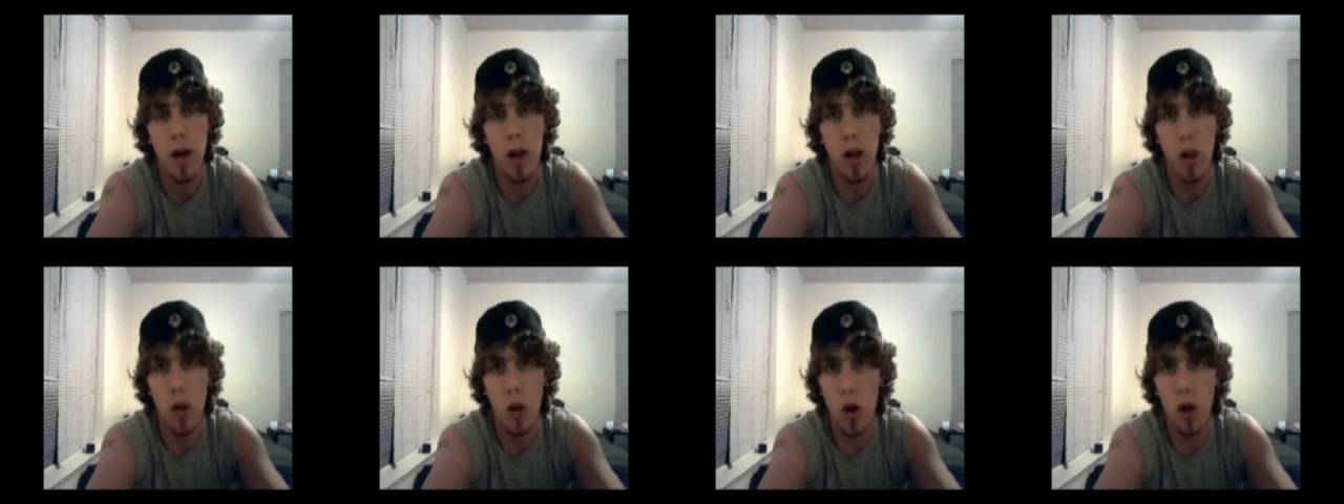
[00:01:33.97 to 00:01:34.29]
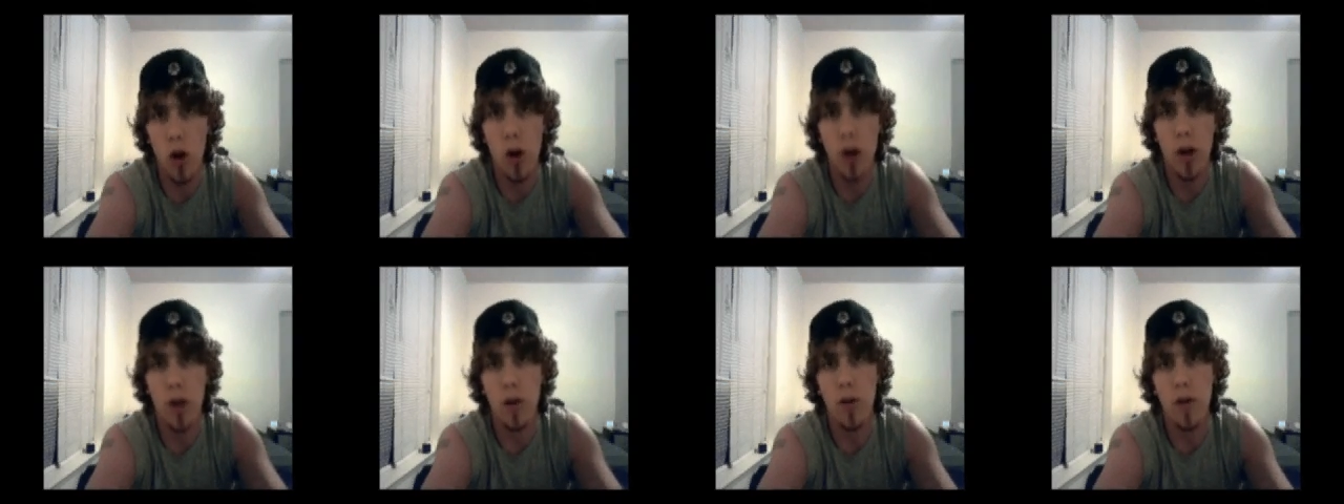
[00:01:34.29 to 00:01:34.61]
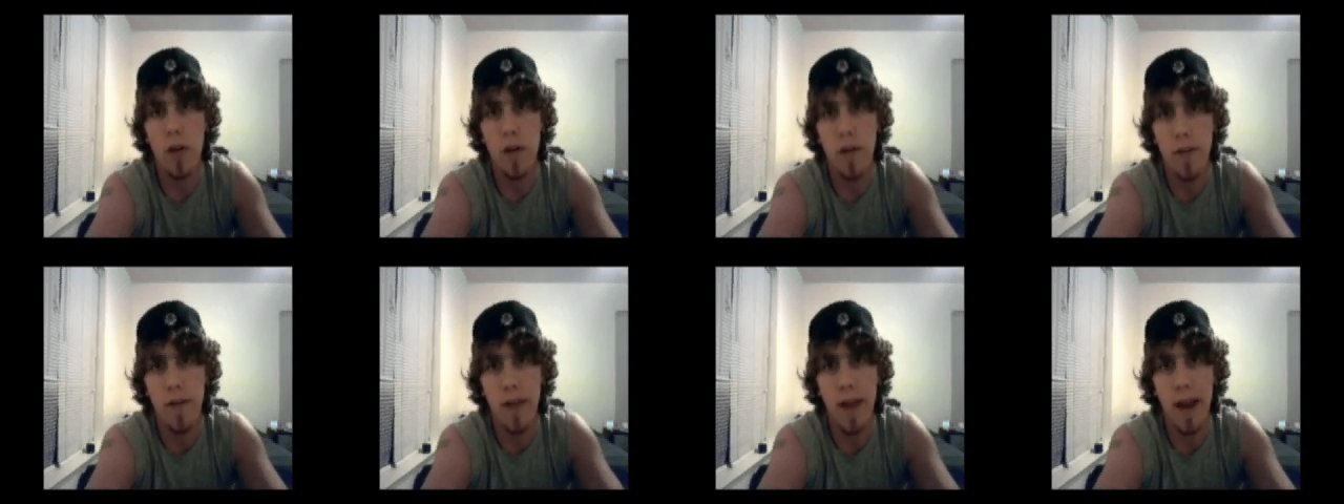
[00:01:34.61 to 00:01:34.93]
alert
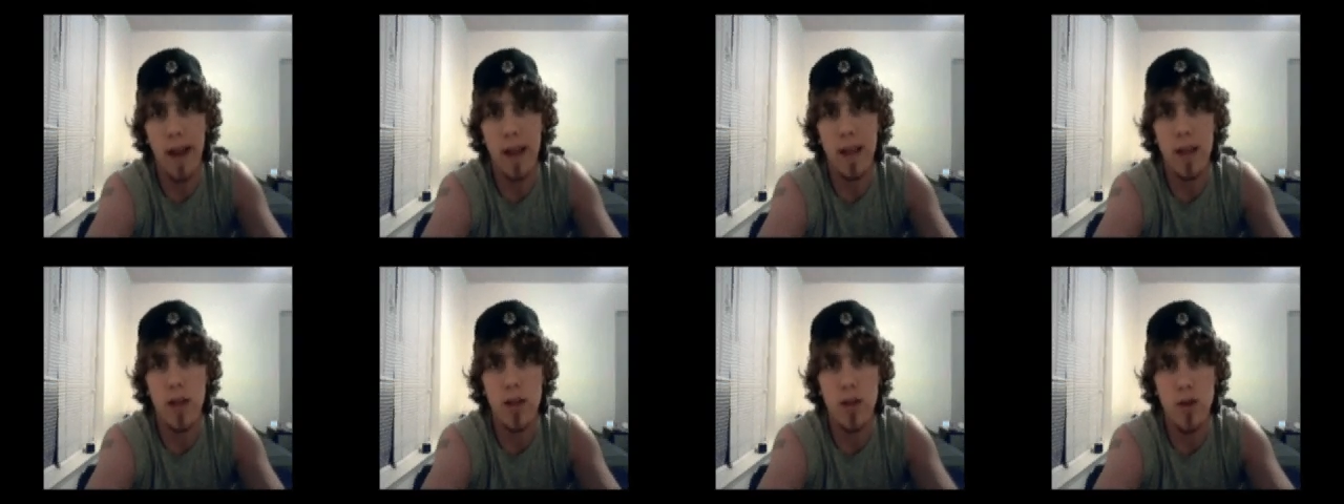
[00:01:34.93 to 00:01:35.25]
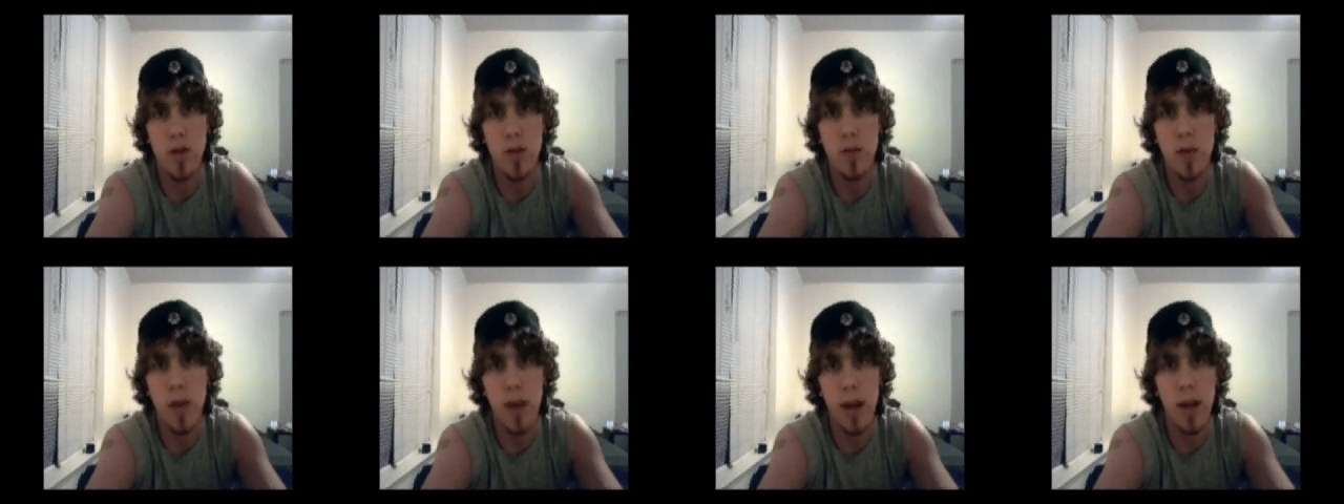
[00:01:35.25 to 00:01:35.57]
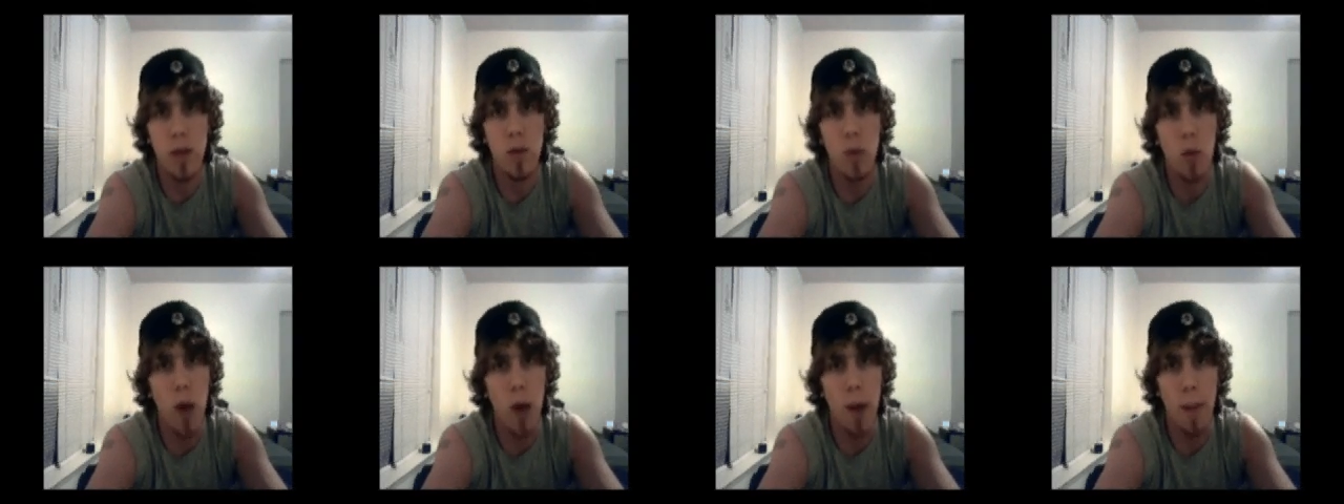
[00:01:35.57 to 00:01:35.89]
you to the fact that you
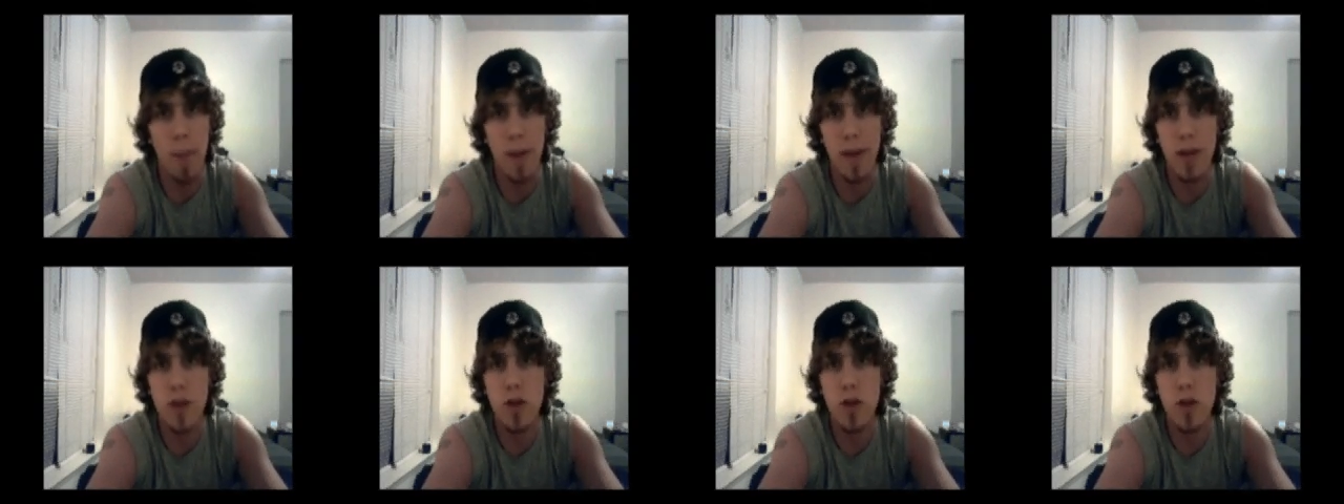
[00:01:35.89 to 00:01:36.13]
need WEP.